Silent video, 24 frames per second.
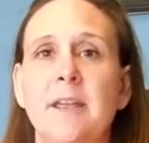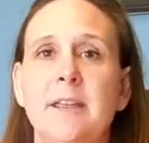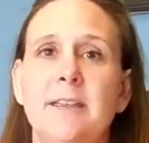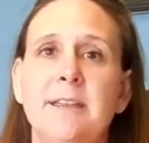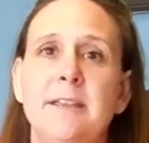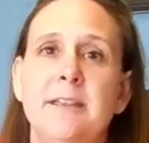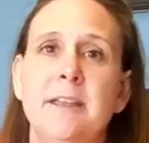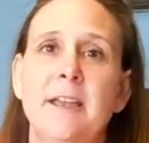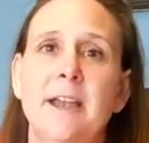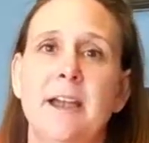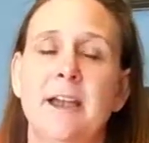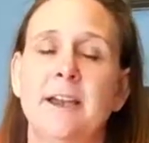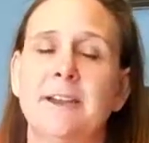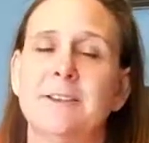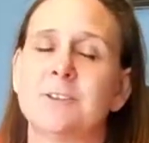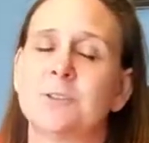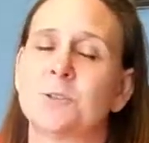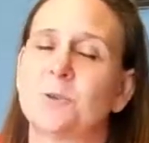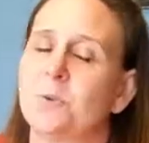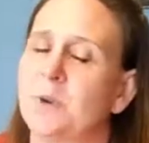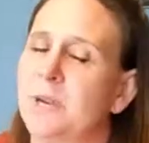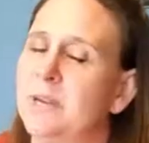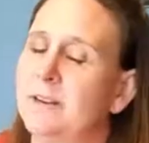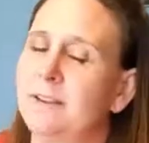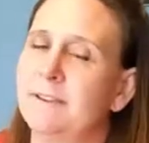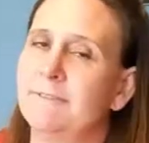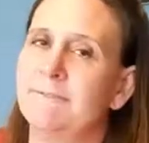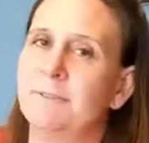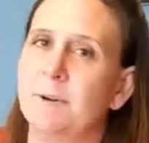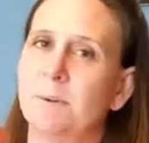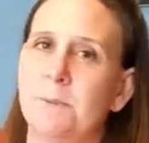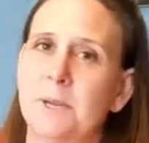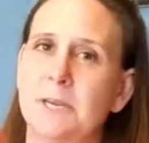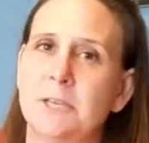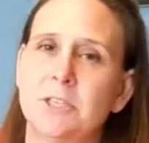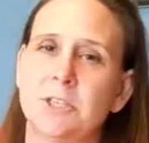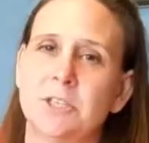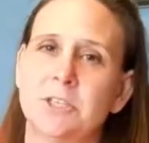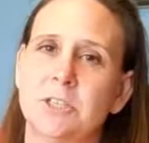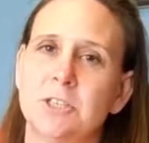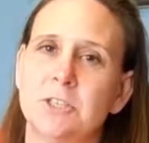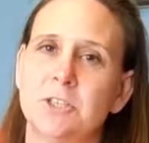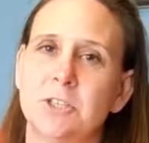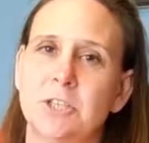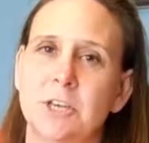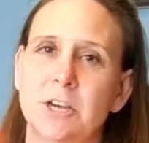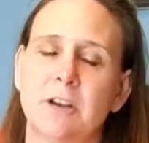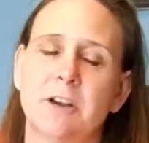He has great information
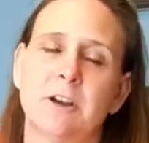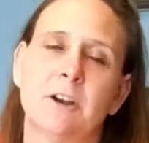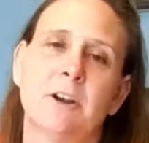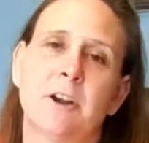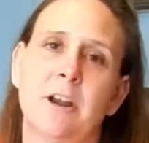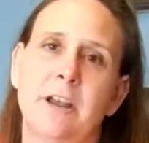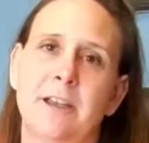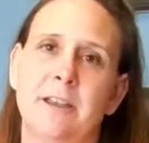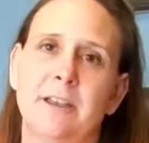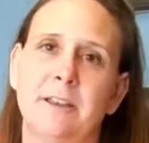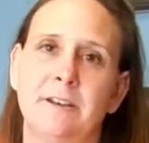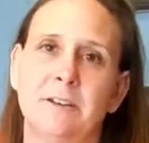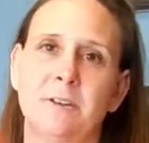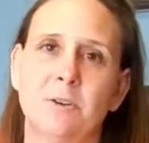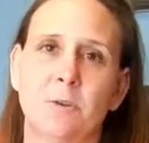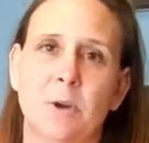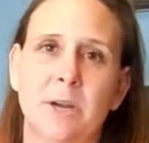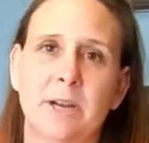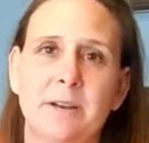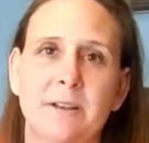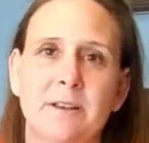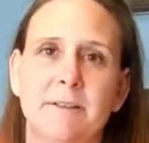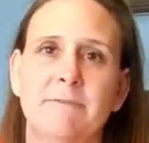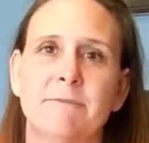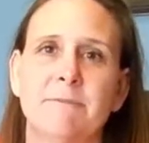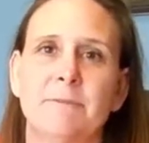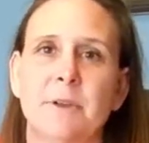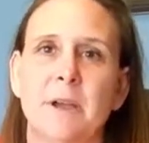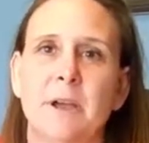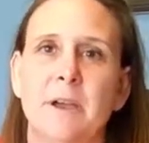to share and great, um,